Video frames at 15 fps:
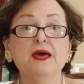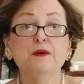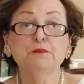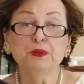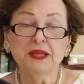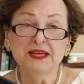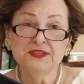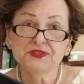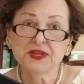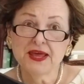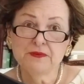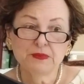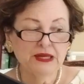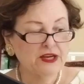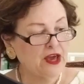Please
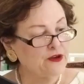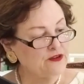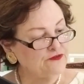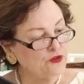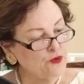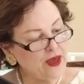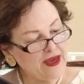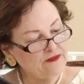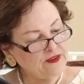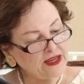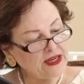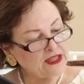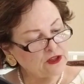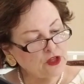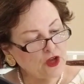let me know if you have
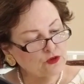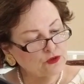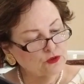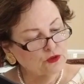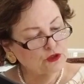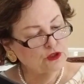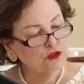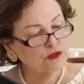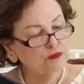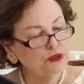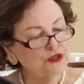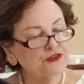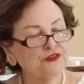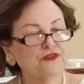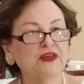any local
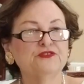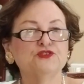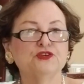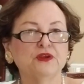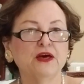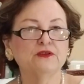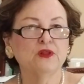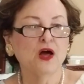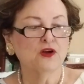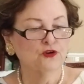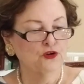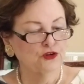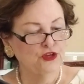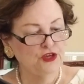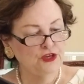cookbooks that you no
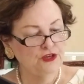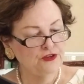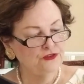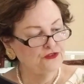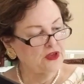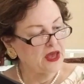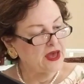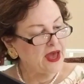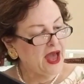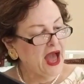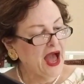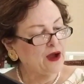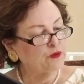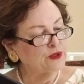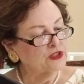longer use.
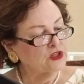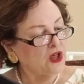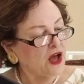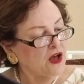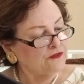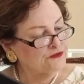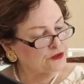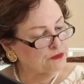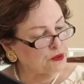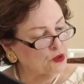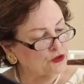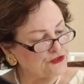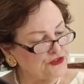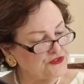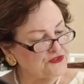I would love to
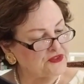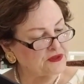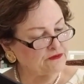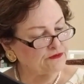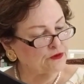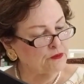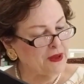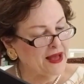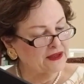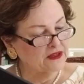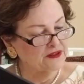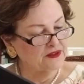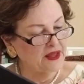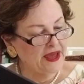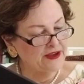purchase them for my
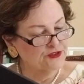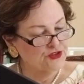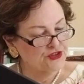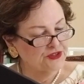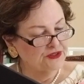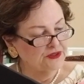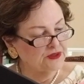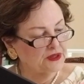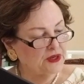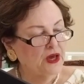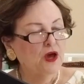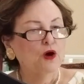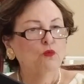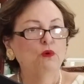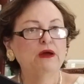collection.
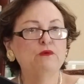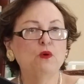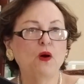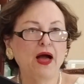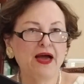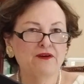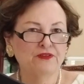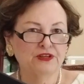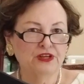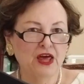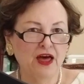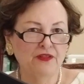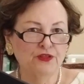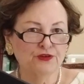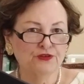We will have
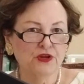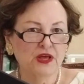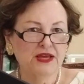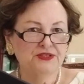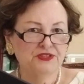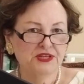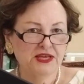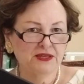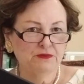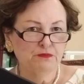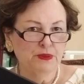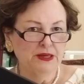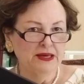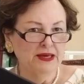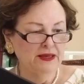another
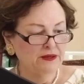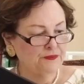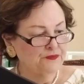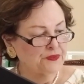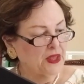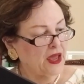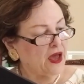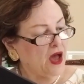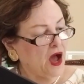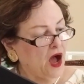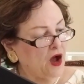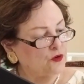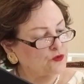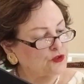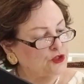tidbit
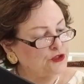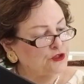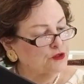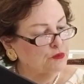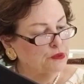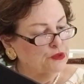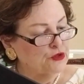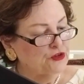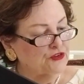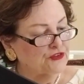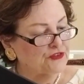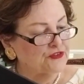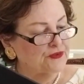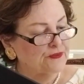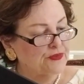on
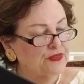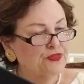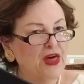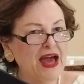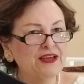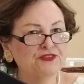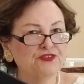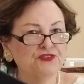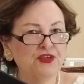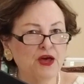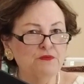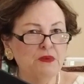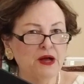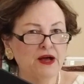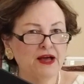cookbooks. Thanks so
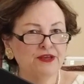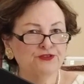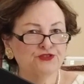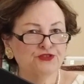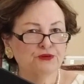much.